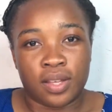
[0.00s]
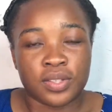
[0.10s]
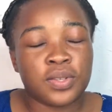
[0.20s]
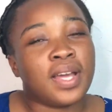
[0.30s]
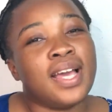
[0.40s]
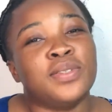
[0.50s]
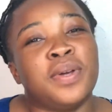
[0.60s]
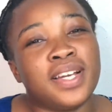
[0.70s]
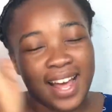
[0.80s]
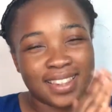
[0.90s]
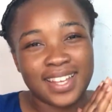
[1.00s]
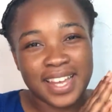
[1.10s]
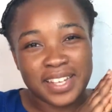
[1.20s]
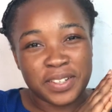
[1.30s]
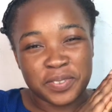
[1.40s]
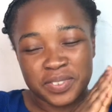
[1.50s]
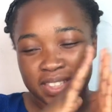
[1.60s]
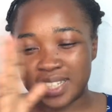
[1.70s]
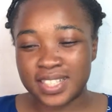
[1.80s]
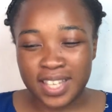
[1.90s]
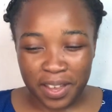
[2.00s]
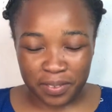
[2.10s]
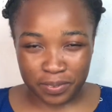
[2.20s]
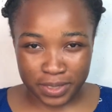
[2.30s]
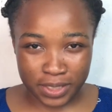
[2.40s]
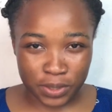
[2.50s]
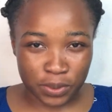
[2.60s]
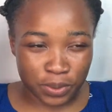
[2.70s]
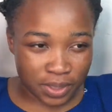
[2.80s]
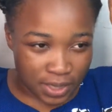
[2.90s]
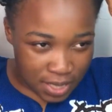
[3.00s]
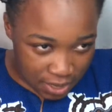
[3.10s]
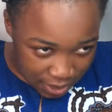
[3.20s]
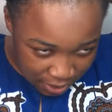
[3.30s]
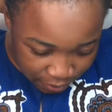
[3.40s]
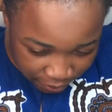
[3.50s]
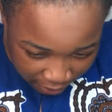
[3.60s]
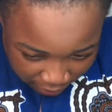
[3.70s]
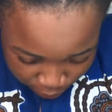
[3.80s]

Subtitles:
So So guys, we're at the end of this video. This is the final